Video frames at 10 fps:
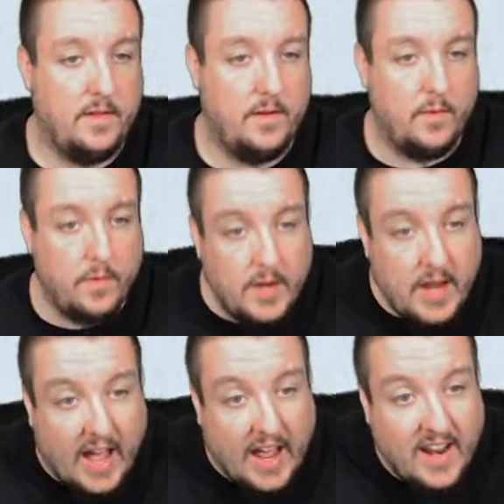what do we
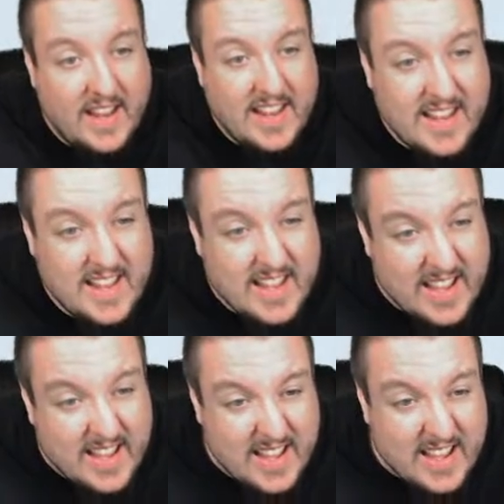got?
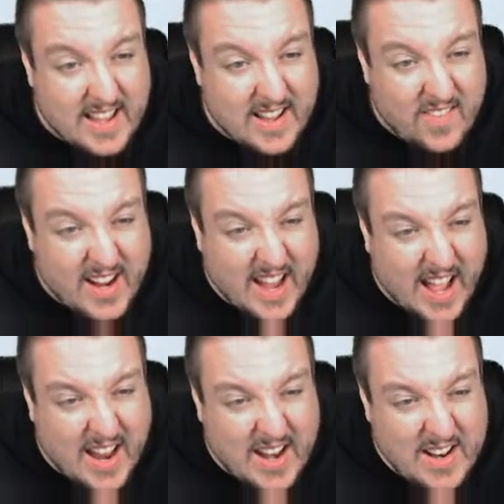We
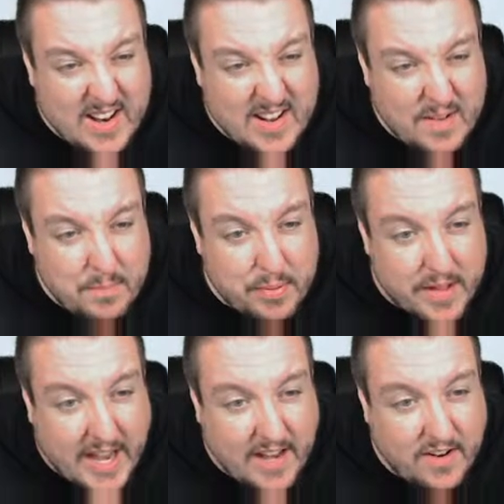got
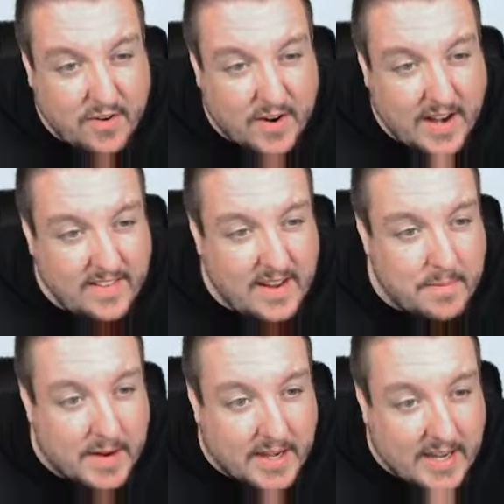Plane Crazy
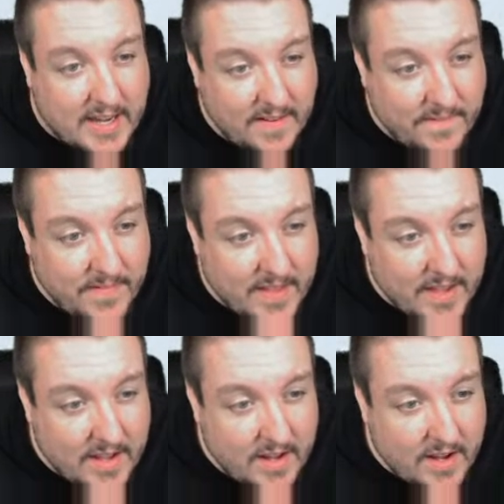Mickey.
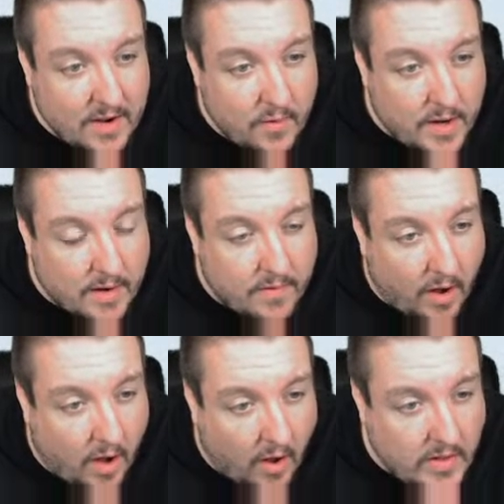We have
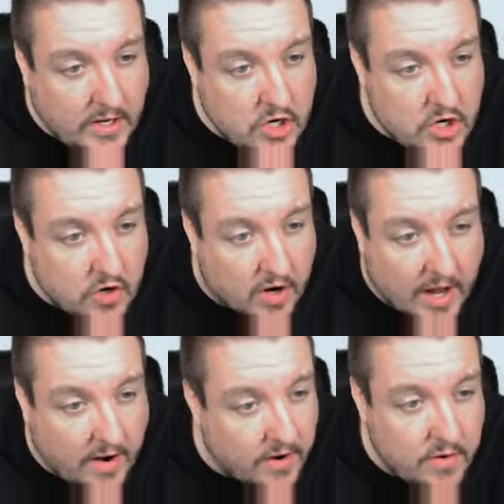Holly Short.
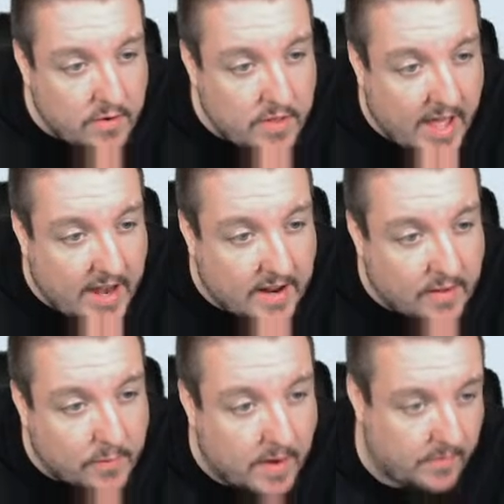I don't know who that
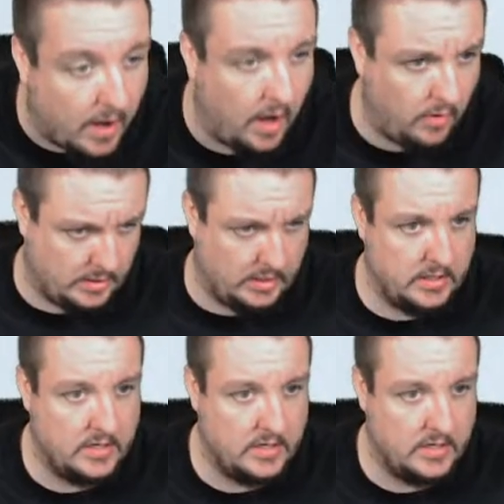is. We have Hulk.